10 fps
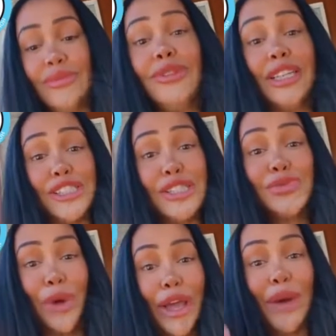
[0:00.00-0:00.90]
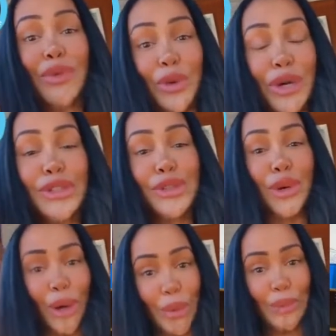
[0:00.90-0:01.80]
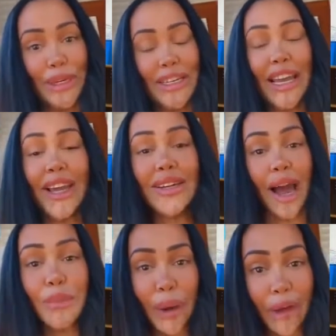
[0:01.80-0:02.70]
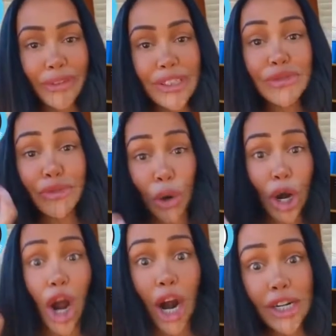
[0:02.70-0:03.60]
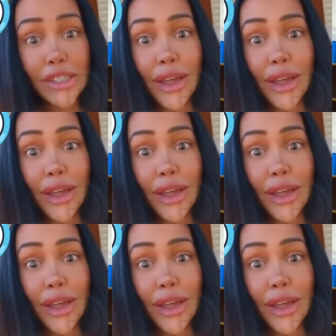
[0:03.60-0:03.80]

This is why I'm going to open a nonprofit for art